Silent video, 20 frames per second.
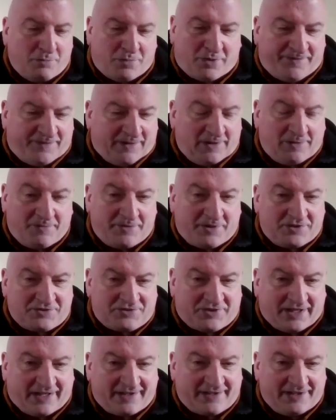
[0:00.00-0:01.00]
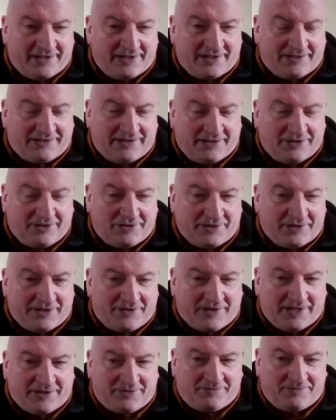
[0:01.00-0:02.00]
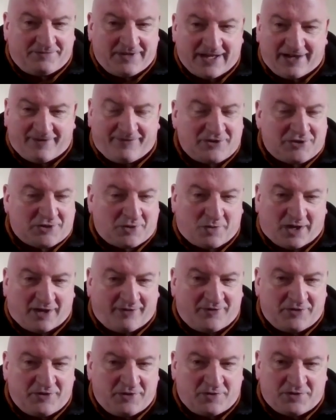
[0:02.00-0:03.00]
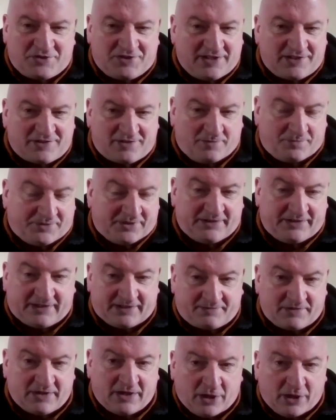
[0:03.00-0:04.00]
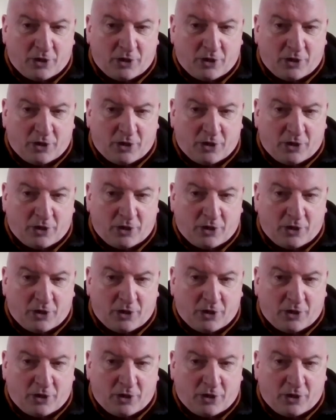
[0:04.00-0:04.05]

But film does that. And it every so often you see something that